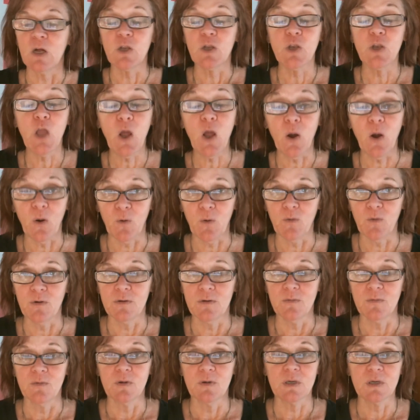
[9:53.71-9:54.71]
No,
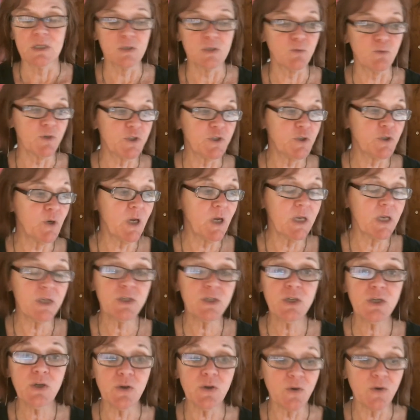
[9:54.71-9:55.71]
because what you're going to
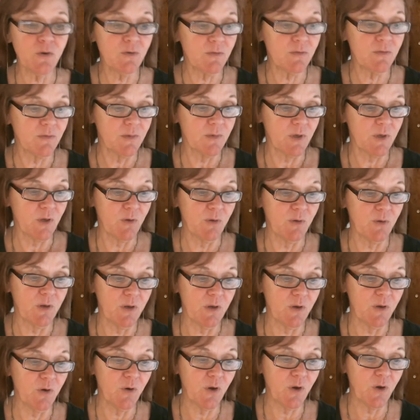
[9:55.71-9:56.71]
do,
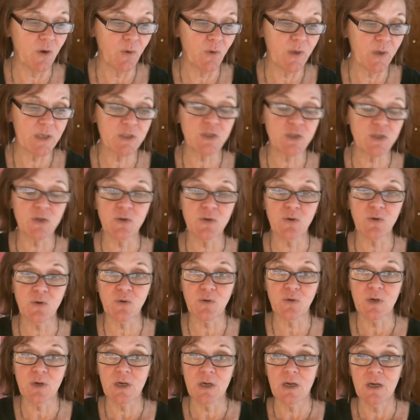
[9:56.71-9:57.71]
you're going
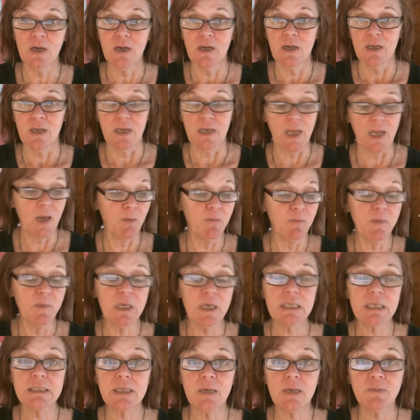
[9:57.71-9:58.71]
to Now
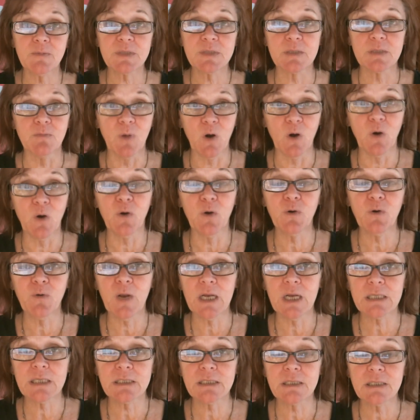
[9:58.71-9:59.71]
mix up some Odor
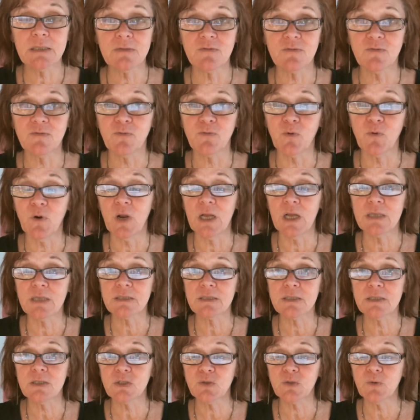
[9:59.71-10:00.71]
Exit, 4
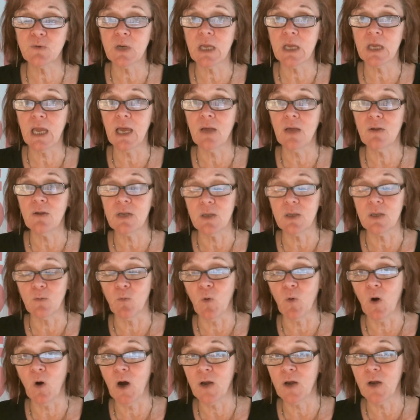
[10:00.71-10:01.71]
ounces to a gallon, and
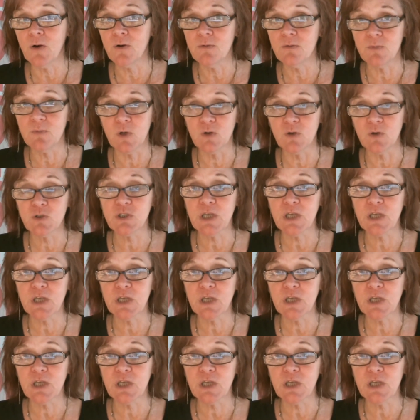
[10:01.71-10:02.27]
water, no